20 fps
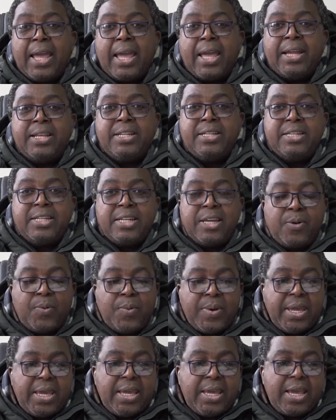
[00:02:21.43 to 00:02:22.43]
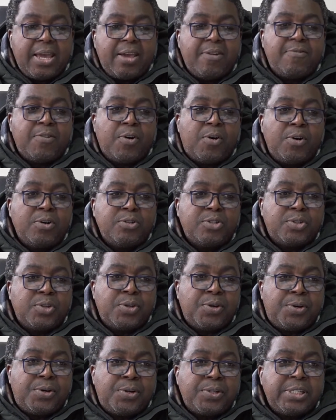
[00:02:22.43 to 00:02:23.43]
And we have
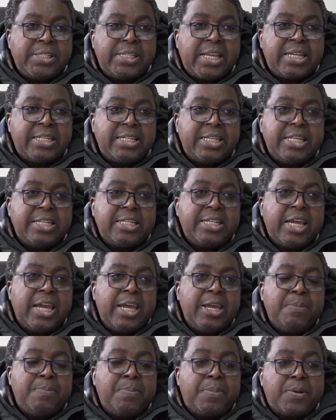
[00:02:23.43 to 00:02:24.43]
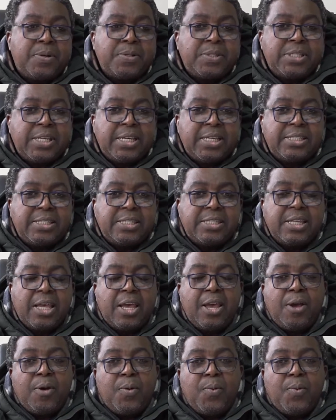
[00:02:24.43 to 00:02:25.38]
also started a process